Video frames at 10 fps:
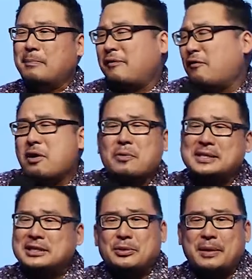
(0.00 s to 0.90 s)
Before it
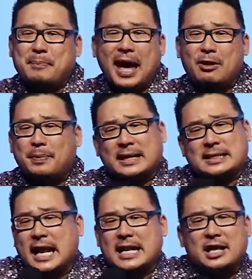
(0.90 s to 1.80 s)
wasn't doing battle
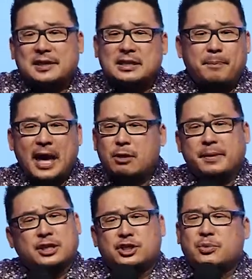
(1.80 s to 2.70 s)
because it had nothing to battle
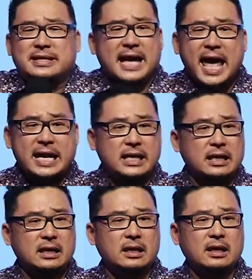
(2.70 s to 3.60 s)
because you were dead.
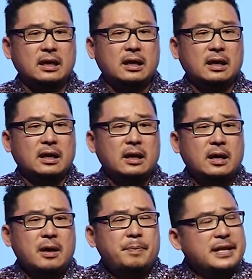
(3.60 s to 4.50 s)

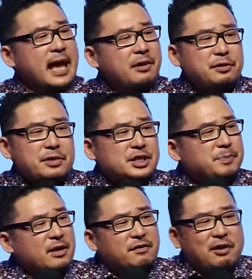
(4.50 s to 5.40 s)
But now through the
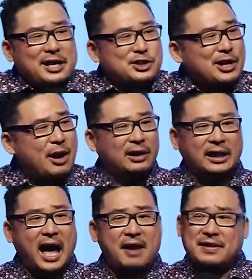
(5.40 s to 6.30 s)
Spirit of Christ, you're now
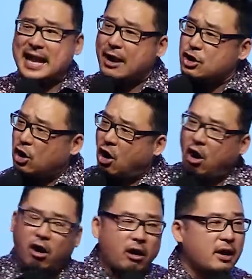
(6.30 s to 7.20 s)
alive. And now your
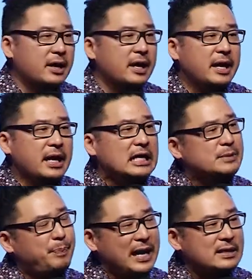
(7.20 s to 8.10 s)
heart
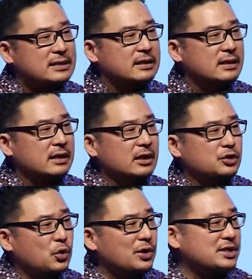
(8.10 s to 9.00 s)
is bent
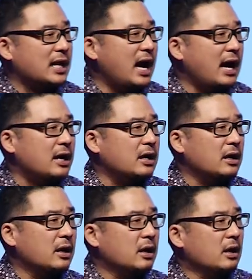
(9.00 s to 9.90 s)
towards God
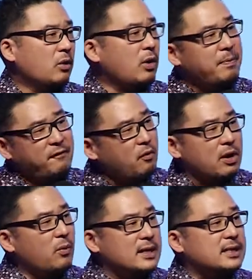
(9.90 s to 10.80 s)
where
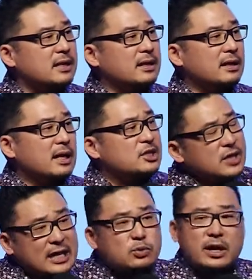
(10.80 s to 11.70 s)
before it wasn't. And
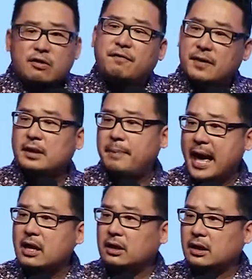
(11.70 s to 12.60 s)
so that's why you feel a
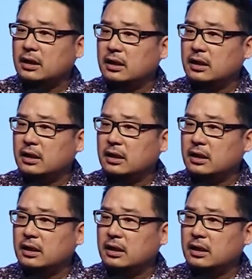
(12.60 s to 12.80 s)
battle.